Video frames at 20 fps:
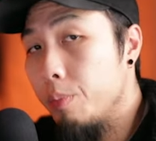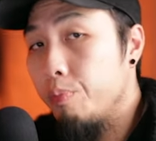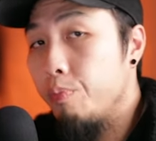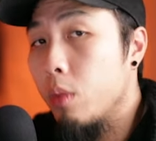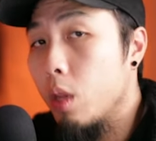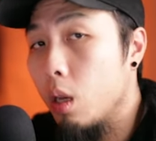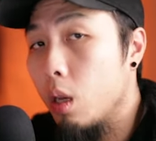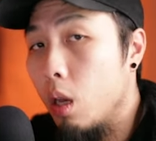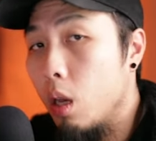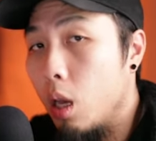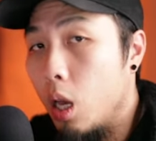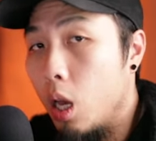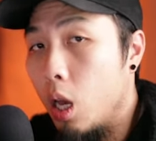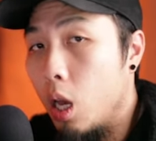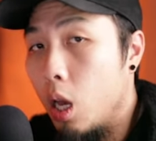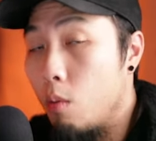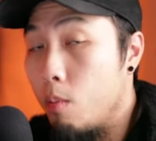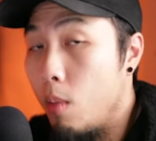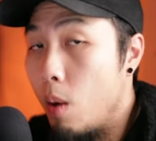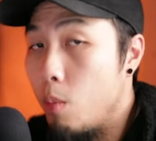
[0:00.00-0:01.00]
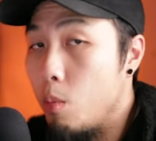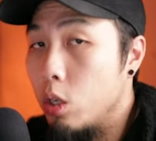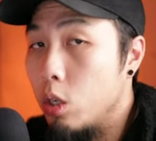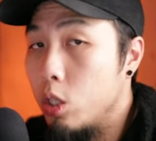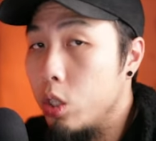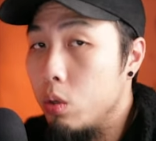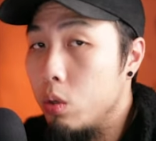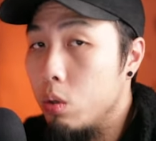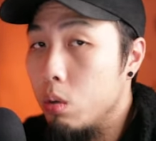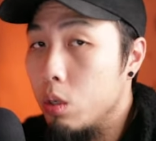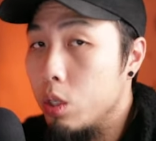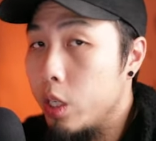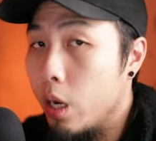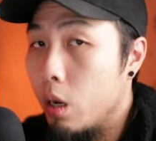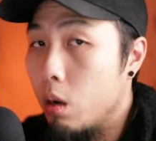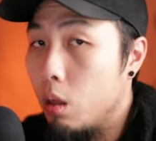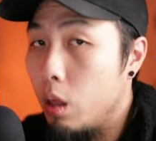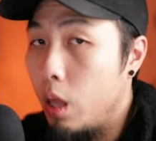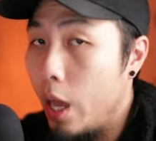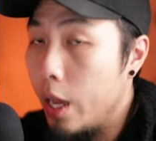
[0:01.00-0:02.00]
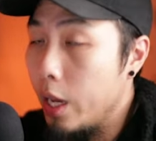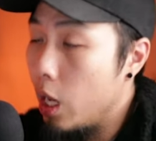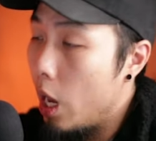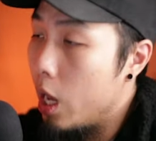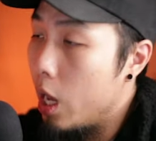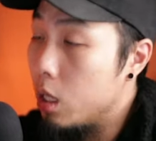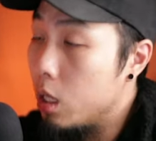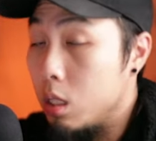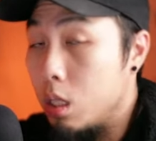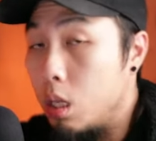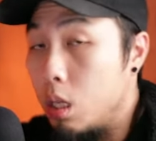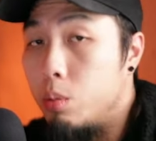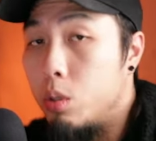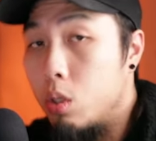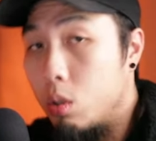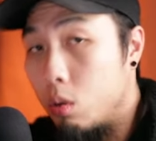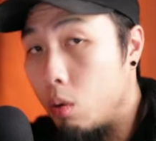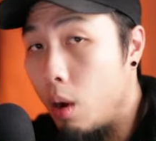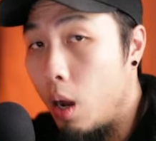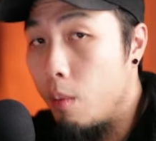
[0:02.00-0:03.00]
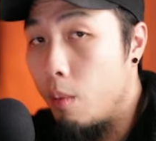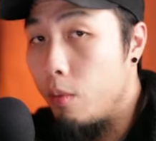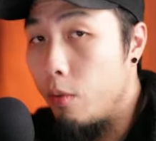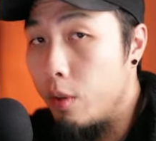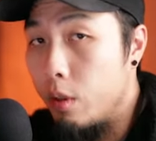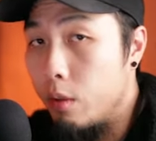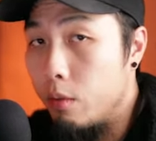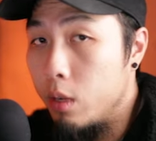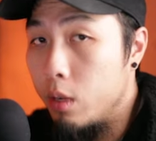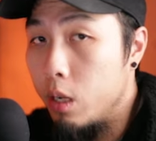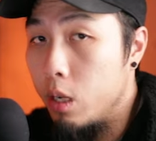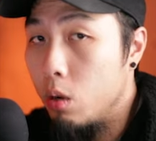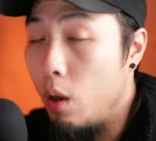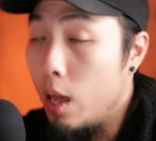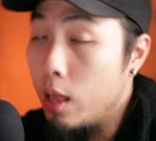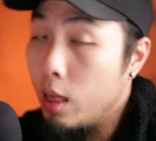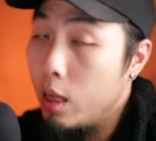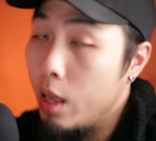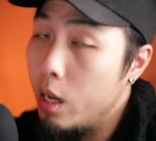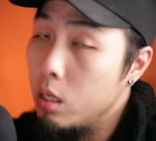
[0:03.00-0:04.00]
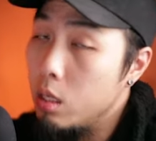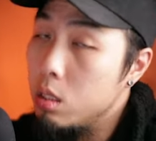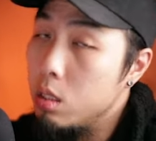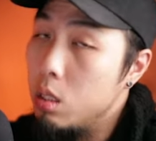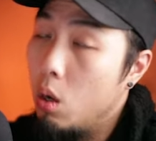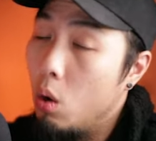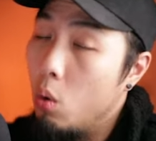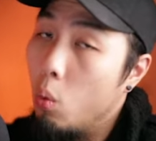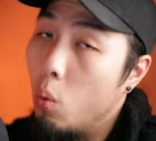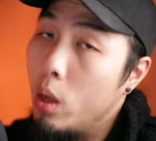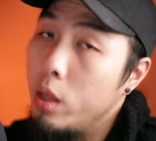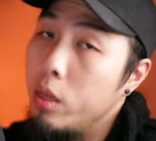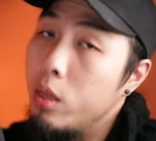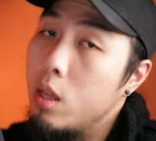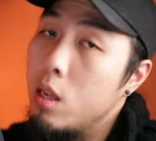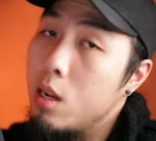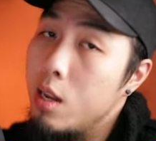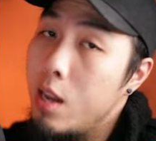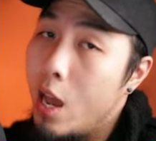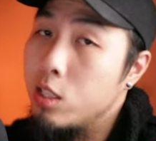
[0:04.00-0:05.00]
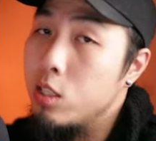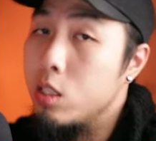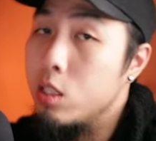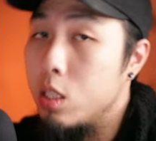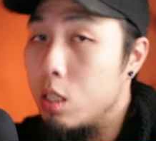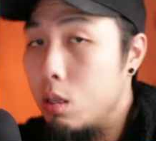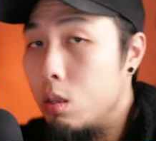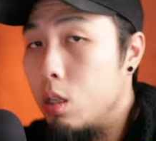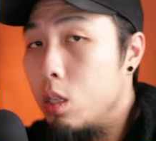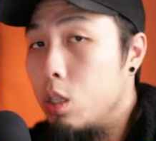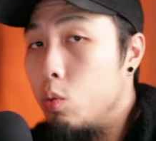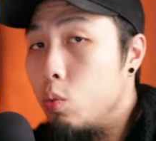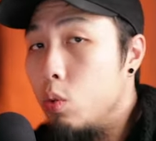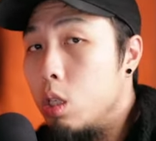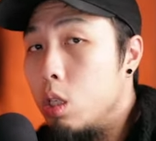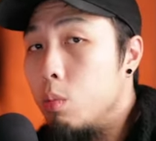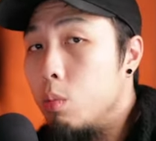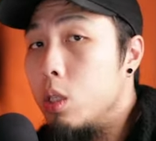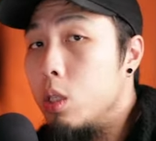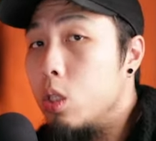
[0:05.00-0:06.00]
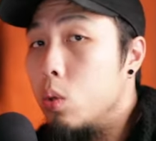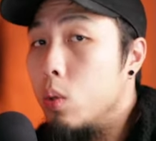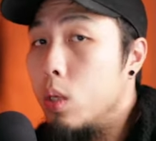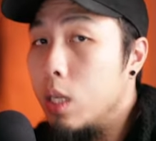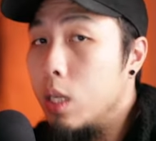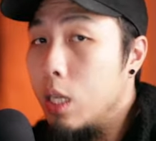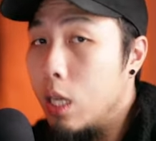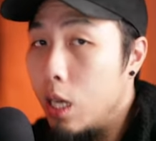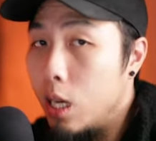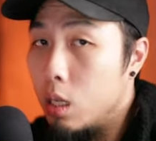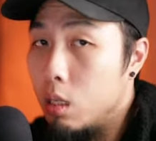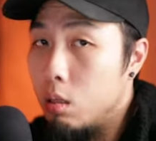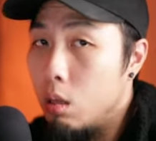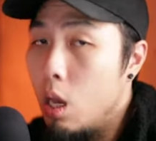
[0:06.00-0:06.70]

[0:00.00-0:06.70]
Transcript: Uh, remember to share, like, and subscribe for the video, and let us know what the next tier list we should be doing is,